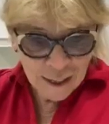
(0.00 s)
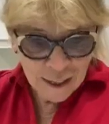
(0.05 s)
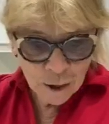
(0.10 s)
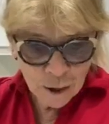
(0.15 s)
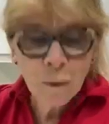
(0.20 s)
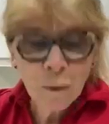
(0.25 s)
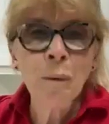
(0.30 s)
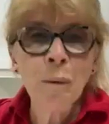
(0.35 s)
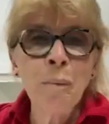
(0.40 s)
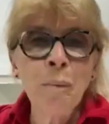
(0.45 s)

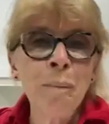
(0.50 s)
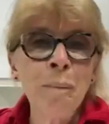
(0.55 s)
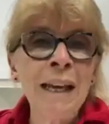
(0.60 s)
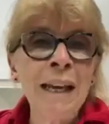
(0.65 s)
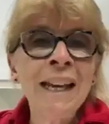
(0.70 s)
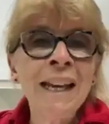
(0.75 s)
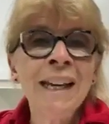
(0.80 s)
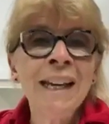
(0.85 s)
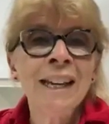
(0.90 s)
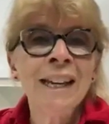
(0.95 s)
So,
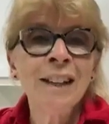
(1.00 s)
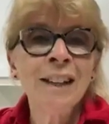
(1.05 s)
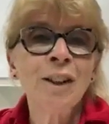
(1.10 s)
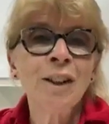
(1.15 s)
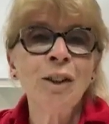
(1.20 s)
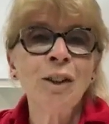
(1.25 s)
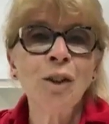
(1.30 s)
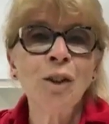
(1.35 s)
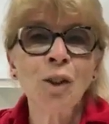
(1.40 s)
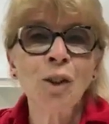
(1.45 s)
being in
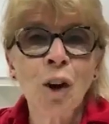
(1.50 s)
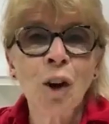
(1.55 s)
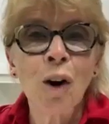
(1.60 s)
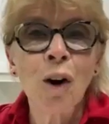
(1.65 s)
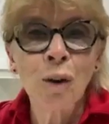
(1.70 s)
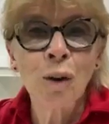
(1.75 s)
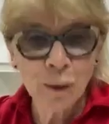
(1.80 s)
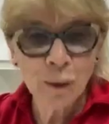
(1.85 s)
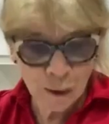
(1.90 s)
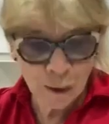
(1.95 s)

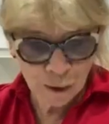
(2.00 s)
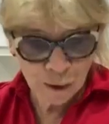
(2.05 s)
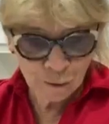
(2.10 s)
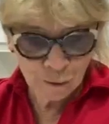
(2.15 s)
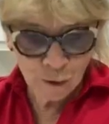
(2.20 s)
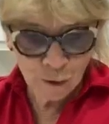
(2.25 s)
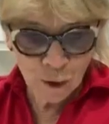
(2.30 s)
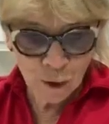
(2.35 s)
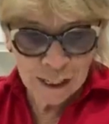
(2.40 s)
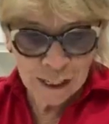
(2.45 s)
control
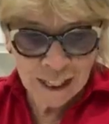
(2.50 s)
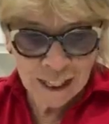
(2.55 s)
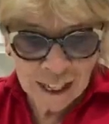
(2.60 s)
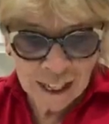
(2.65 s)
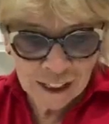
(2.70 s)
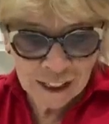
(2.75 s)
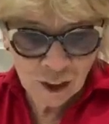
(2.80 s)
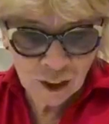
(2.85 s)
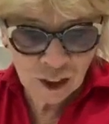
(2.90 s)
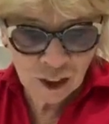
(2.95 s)
of your
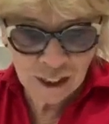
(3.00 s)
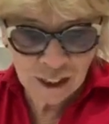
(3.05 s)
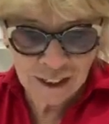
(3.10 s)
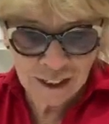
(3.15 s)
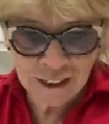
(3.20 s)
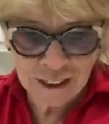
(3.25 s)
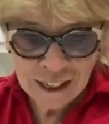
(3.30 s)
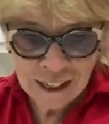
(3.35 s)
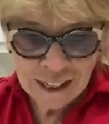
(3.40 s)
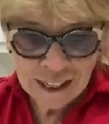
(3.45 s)

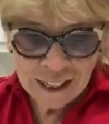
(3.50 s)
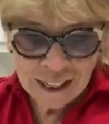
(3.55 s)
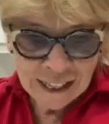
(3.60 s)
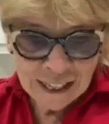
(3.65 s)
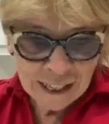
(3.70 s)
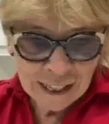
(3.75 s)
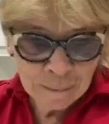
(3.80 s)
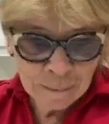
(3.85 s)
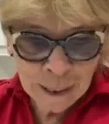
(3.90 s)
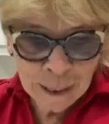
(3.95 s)
kitchen
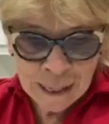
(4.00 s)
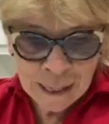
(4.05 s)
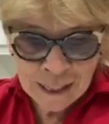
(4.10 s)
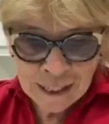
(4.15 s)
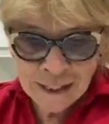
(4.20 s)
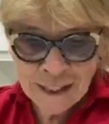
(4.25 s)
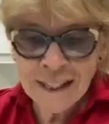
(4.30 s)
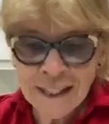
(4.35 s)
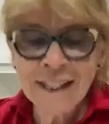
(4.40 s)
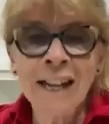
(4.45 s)

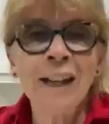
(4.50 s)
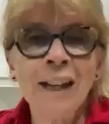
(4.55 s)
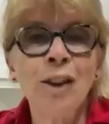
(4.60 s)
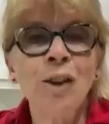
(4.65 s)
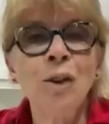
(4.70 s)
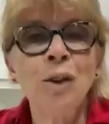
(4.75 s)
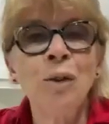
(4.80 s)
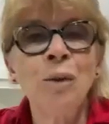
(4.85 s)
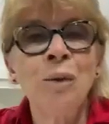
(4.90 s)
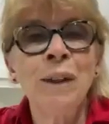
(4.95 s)
means that
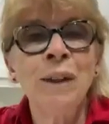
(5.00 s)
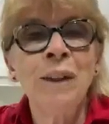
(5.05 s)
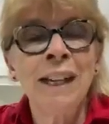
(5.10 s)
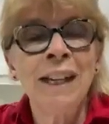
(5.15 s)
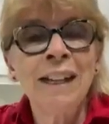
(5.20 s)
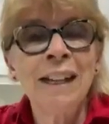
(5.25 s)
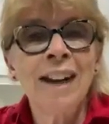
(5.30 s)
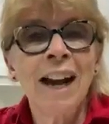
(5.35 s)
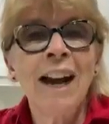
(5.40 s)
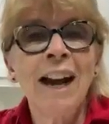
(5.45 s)
you
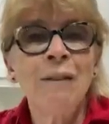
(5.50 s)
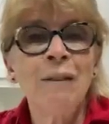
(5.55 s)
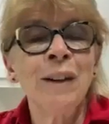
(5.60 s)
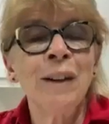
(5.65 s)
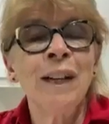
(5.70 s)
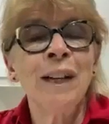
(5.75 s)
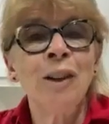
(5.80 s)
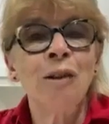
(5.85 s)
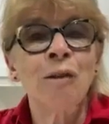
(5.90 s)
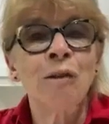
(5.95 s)
need to have
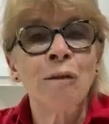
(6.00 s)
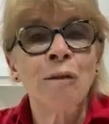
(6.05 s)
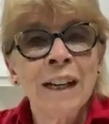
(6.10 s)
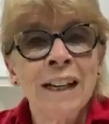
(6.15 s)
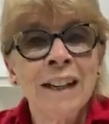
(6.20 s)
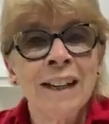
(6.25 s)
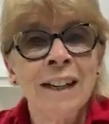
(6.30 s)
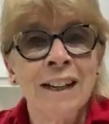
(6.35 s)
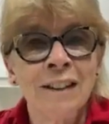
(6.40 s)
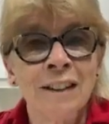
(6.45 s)

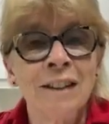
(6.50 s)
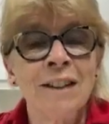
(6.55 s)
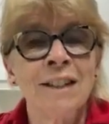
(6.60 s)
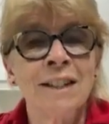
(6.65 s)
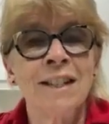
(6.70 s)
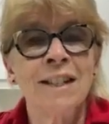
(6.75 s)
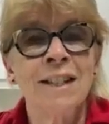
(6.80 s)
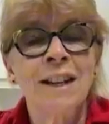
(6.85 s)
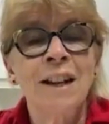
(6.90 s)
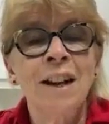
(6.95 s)

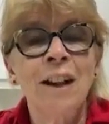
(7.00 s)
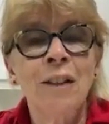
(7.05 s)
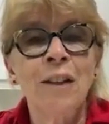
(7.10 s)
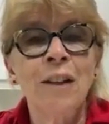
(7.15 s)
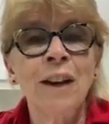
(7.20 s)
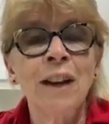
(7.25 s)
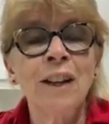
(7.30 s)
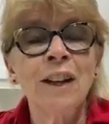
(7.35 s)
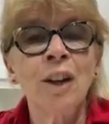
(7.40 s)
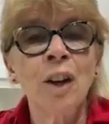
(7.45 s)
ingredients
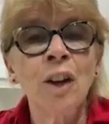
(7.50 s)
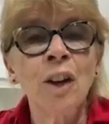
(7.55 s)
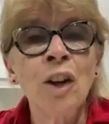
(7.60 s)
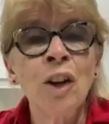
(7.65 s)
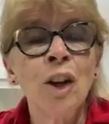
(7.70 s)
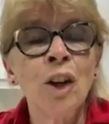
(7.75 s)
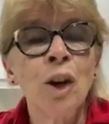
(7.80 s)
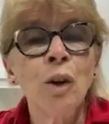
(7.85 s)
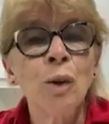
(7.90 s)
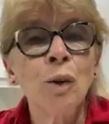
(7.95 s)
that are going to
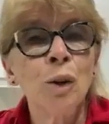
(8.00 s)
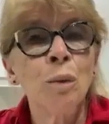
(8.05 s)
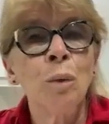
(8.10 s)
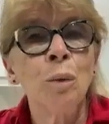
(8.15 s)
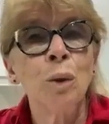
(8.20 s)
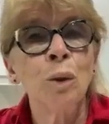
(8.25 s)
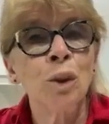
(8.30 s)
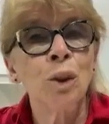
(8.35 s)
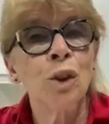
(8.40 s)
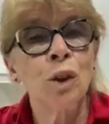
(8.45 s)
go
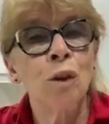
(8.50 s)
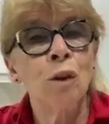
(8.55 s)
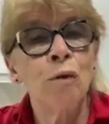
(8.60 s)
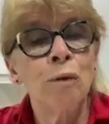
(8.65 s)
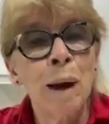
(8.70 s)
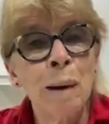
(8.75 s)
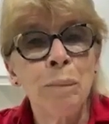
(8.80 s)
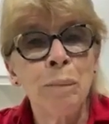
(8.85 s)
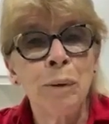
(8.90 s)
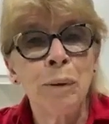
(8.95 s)
towards your
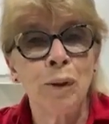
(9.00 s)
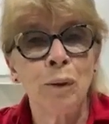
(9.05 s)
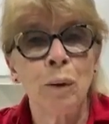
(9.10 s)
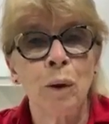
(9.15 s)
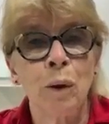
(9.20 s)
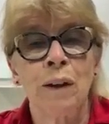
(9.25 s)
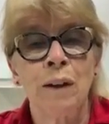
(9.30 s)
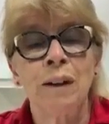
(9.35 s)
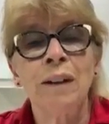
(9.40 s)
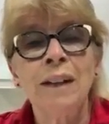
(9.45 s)

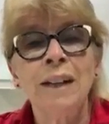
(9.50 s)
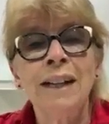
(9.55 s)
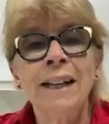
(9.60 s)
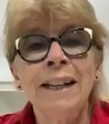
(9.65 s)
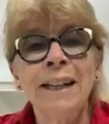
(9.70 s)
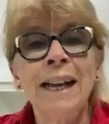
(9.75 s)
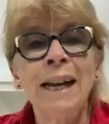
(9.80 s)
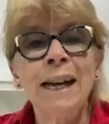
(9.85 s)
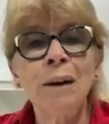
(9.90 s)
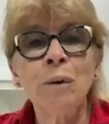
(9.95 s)
repertoire.
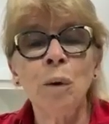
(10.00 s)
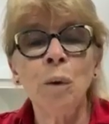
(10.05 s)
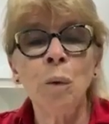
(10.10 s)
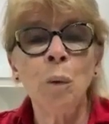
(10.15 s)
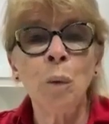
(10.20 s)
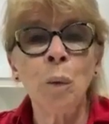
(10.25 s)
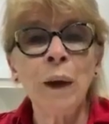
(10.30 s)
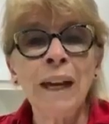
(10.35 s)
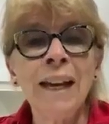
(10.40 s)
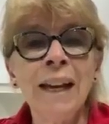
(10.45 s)
Now,
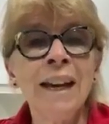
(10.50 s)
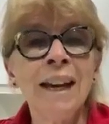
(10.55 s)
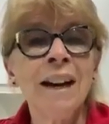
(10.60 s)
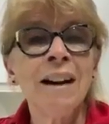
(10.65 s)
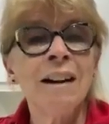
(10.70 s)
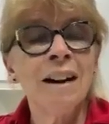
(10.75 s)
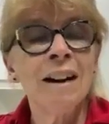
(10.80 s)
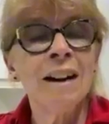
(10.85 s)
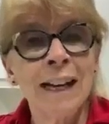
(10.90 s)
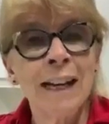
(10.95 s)
we
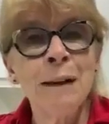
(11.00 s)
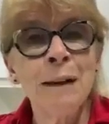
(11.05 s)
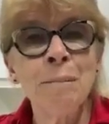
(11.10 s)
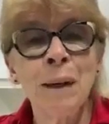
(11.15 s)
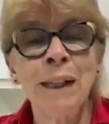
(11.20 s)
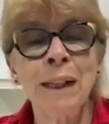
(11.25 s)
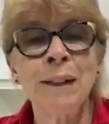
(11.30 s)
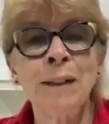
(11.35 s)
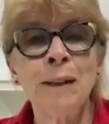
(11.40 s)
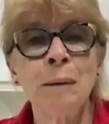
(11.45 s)
are
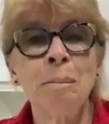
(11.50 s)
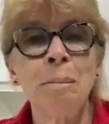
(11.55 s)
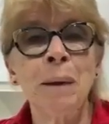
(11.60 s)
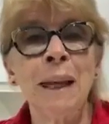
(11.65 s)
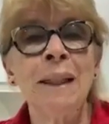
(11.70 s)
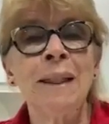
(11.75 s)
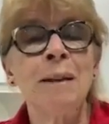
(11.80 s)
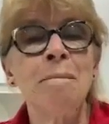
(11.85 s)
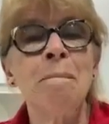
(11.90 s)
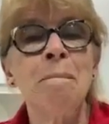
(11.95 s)
aiming to
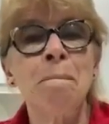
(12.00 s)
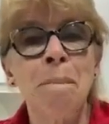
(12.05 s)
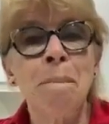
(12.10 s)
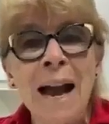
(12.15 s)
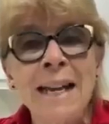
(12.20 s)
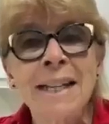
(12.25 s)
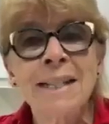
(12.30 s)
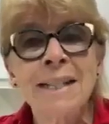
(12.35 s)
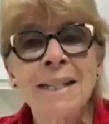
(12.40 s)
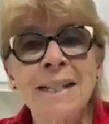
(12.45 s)
be the
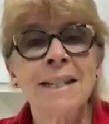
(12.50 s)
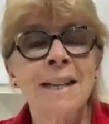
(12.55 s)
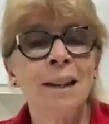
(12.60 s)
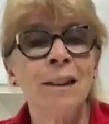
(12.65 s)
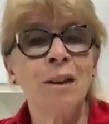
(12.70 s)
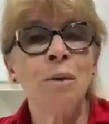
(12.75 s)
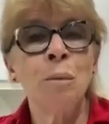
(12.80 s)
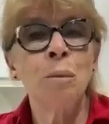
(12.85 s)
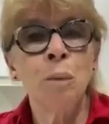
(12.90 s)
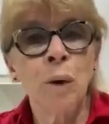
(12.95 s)
best at
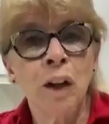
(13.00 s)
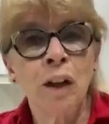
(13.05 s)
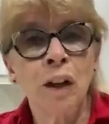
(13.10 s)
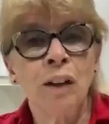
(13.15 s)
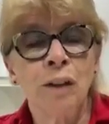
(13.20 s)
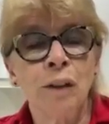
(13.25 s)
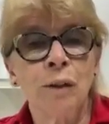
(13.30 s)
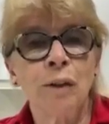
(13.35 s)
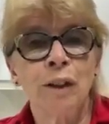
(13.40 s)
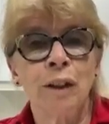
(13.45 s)
the
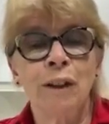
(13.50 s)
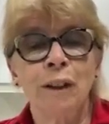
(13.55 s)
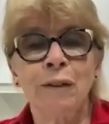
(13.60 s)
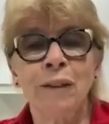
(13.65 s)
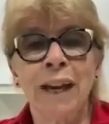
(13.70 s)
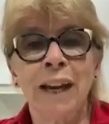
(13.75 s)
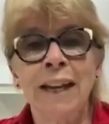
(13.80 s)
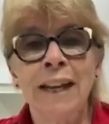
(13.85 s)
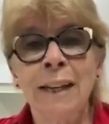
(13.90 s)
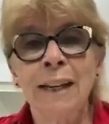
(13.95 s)
world of
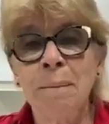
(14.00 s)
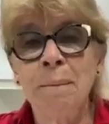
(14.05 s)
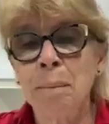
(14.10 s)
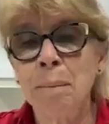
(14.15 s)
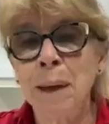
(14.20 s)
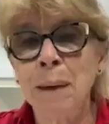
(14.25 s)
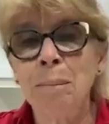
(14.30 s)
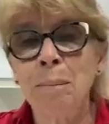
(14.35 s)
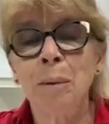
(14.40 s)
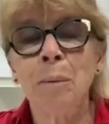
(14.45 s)
getting
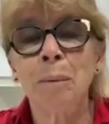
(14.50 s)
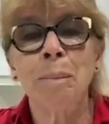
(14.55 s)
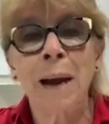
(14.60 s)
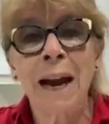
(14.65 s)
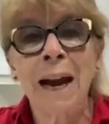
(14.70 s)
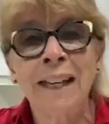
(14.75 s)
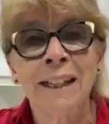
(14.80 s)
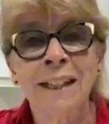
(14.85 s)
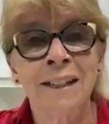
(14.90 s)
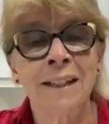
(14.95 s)
people
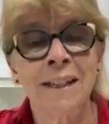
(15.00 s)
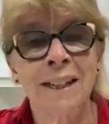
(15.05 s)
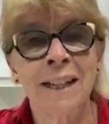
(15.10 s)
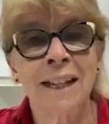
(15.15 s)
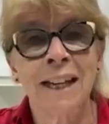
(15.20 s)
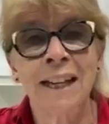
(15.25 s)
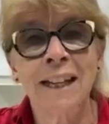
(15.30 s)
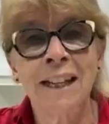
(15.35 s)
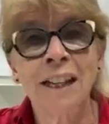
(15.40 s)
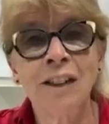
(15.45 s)
back into
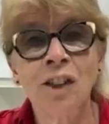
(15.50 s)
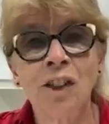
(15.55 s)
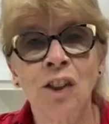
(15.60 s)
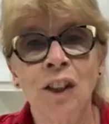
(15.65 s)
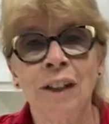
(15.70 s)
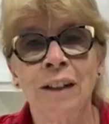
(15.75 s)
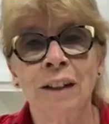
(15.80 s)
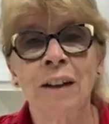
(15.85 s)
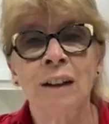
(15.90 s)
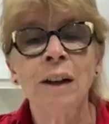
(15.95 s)
their
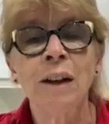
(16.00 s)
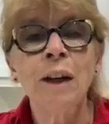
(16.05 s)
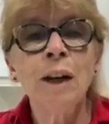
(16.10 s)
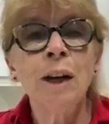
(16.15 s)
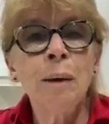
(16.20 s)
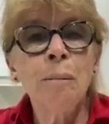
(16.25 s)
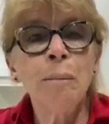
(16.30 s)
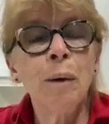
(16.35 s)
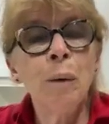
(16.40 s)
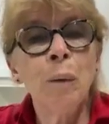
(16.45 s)
kitchen,
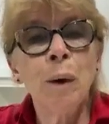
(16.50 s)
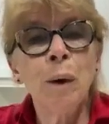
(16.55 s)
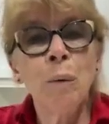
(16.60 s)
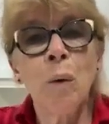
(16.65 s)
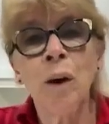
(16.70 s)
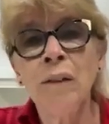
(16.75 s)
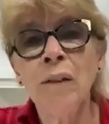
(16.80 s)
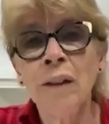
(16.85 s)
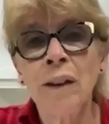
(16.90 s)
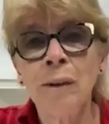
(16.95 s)
but we
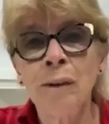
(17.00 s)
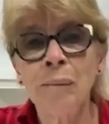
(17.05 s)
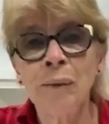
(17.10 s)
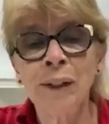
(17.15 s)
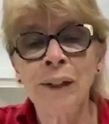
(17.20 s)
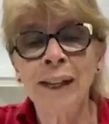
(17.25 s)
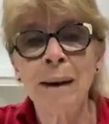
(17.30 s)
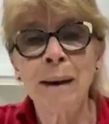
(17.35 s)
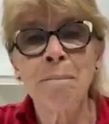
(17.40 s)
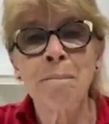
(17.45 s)
want them
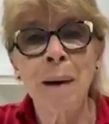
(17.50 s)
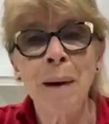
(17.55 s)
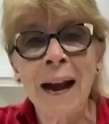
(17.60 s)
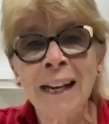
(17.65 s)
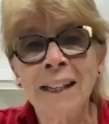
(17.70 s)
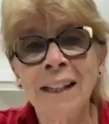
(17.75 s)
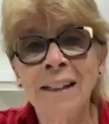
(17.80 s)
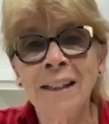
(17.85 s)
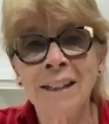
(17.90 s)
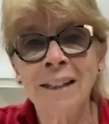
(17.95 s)
to get
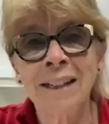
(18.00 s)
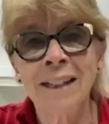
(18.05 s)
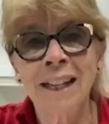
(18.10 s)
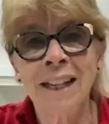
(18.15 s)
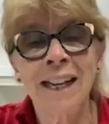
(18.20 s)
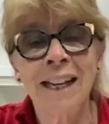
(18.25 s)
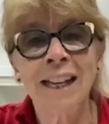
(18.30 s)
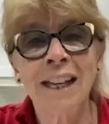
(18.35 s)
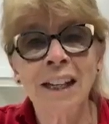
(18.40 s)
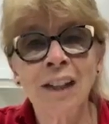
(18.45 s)
back into
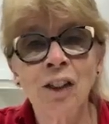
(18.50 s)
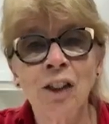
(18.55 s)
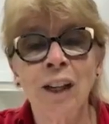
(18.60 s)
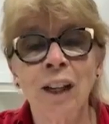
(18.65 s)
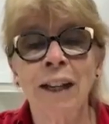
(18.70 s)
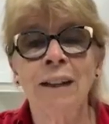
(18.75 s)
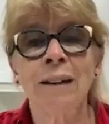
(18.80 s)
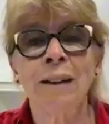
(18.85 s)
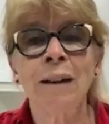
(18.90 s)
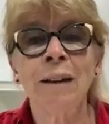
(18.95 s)
their
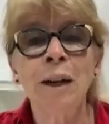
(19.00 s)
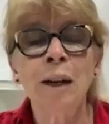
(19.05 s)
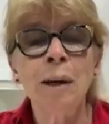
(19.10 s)
kitchen